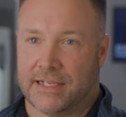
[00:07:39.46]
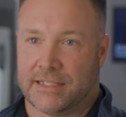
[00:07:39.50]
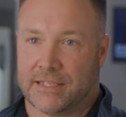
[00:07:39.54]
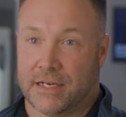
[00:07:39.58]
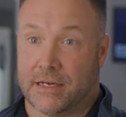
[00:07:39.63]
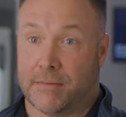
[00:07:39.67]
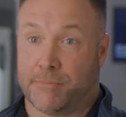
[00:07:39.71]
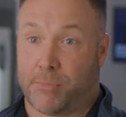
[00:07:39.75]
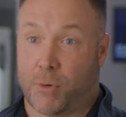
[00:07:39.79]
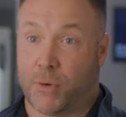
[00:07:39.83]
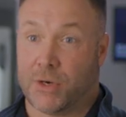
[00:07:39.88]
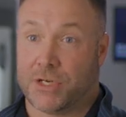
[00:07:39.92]
It's
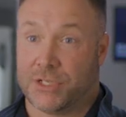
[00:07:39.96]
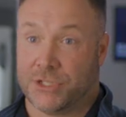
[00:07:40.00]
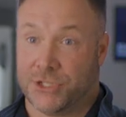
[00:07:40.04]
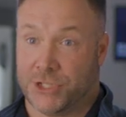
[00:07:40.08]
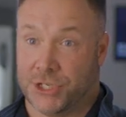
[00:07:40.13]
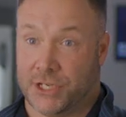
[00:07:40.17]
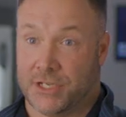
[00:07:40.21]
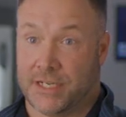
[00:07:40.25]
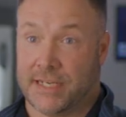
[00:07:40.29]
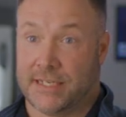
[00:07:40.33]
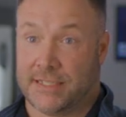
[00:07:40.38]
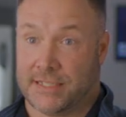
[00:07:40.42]
an important
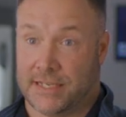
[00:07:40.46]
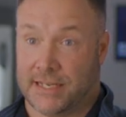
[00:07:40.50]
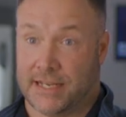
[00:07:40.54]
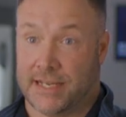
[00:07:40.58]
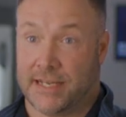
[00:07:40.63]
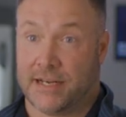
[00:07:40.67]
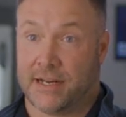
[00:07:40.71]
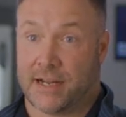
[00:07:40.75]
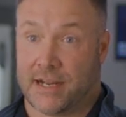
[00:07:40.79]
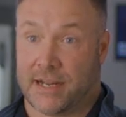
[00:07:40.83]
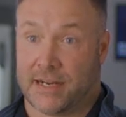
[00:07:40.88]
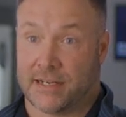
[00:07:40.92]
journey to
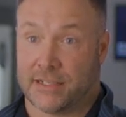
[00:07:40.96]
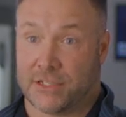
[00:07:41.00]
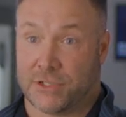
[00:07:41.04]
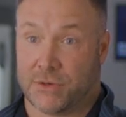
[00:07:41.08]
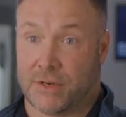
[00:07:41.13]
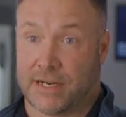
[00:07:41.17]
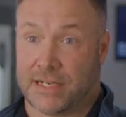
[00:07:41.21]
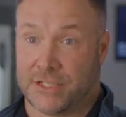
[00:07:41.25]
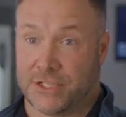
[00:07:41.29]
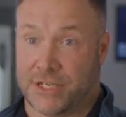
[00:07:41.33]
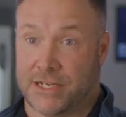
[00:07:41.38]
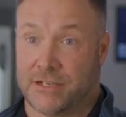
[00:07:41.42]
get on,
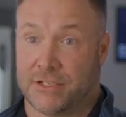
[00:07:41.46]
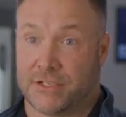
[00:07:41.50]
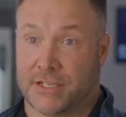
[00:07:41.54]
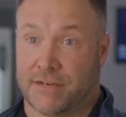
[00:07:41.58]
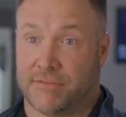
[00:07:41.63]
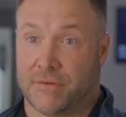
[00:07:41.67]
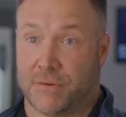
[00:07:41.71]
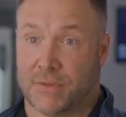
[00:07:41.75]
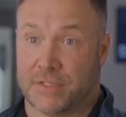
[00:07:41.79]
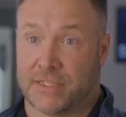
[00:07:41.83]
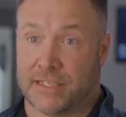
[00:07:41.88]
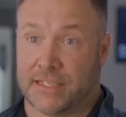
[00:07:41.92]
so I challenge
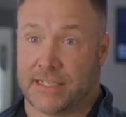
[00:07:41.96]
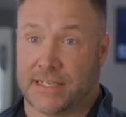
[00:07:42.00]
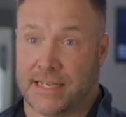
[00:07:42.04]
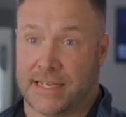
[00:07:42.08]
everyone to